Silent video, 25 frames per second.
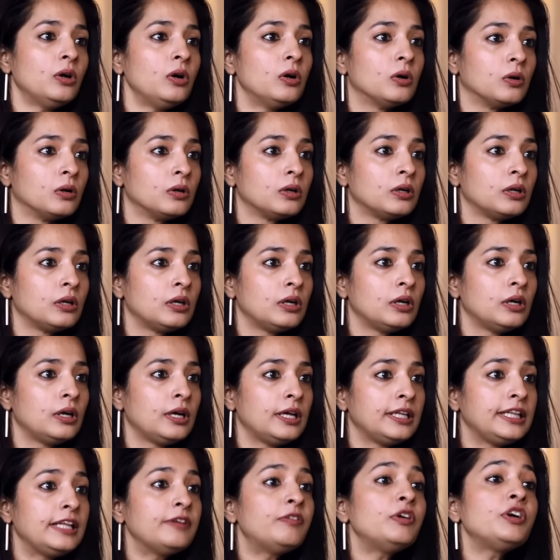No,
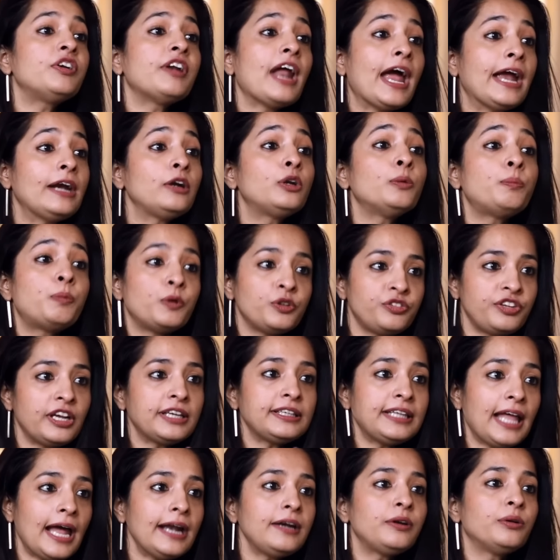they were trying to
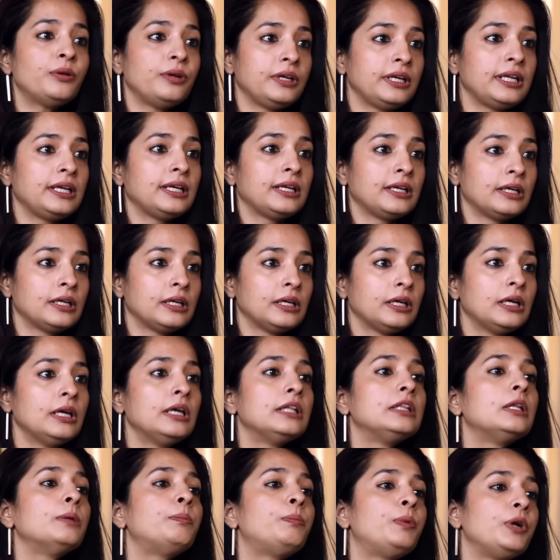project that only
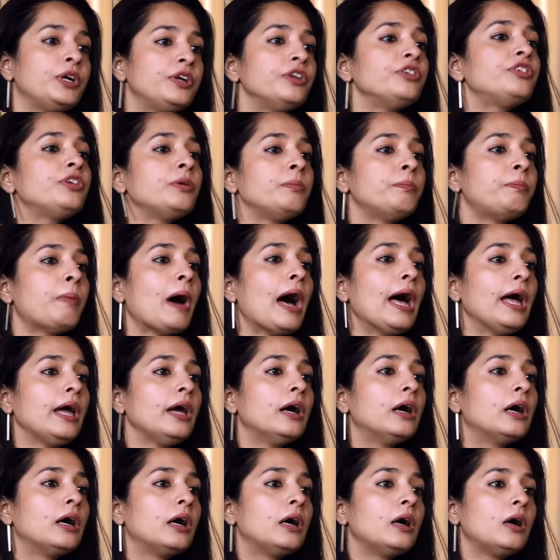the British
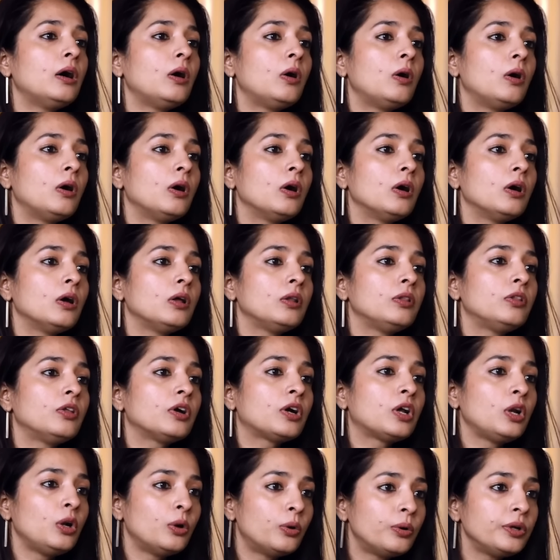Empire or
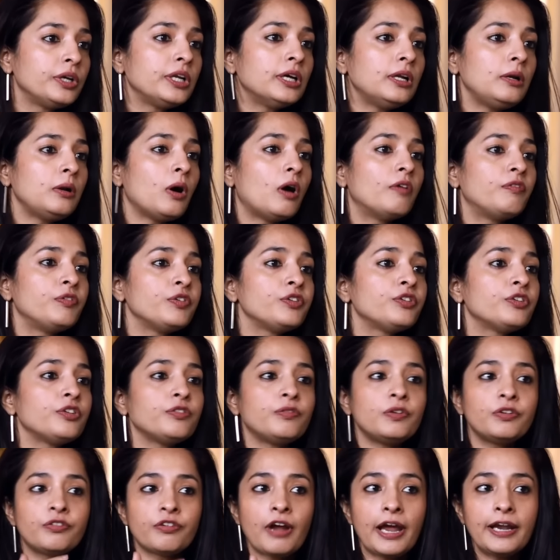the colonial
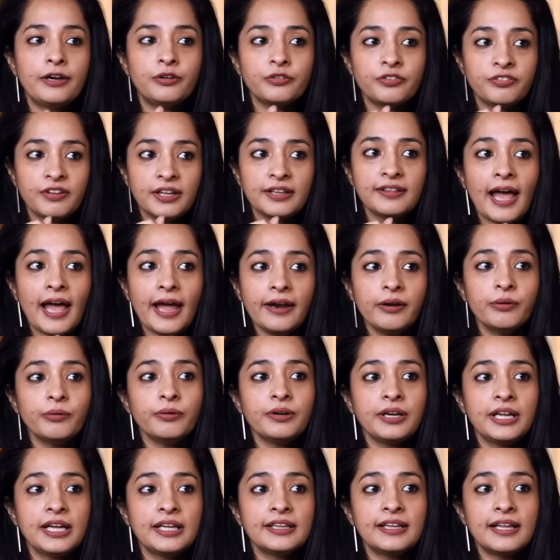officers were trying to that
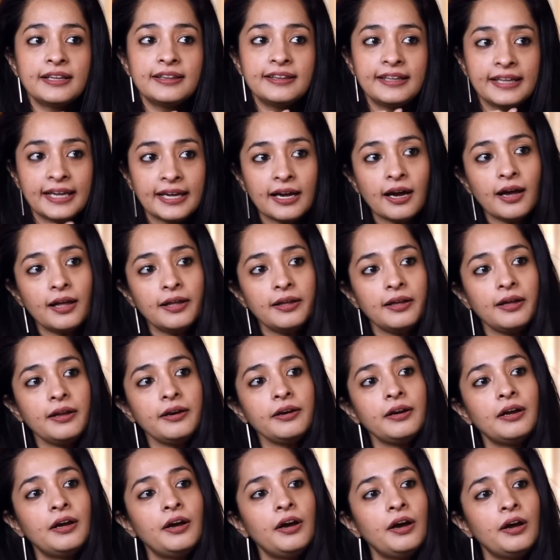only that they
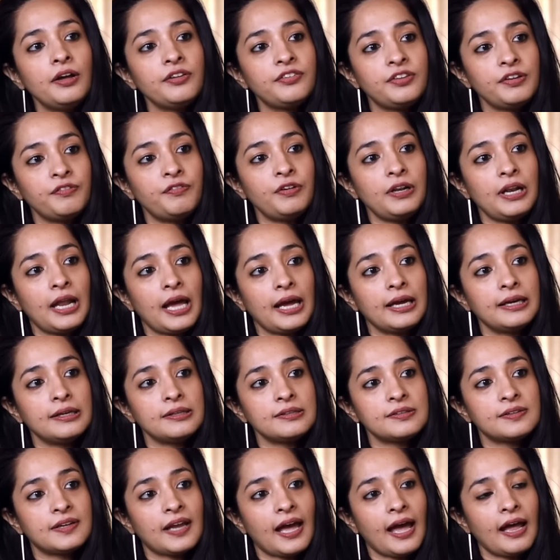are
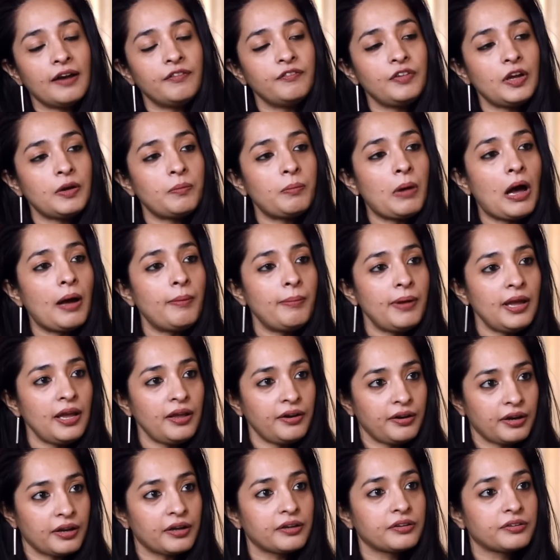civilized and we are
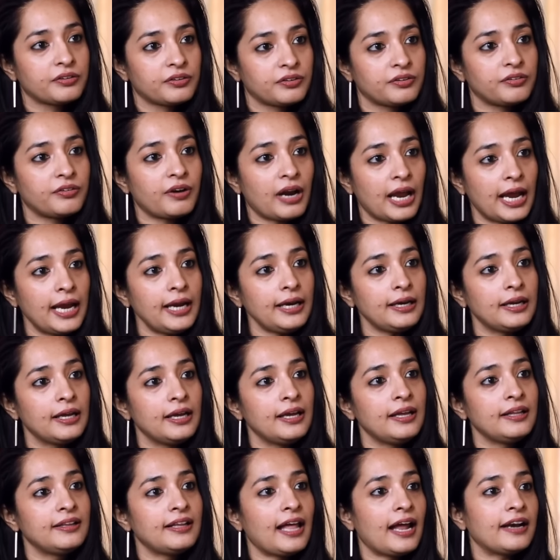barbarics, okay, right?
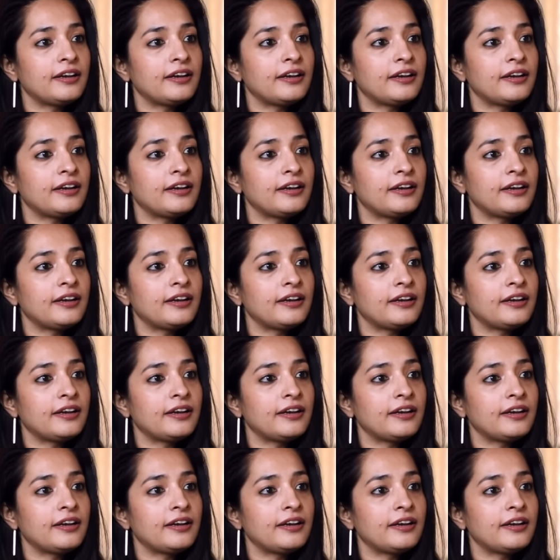Okay.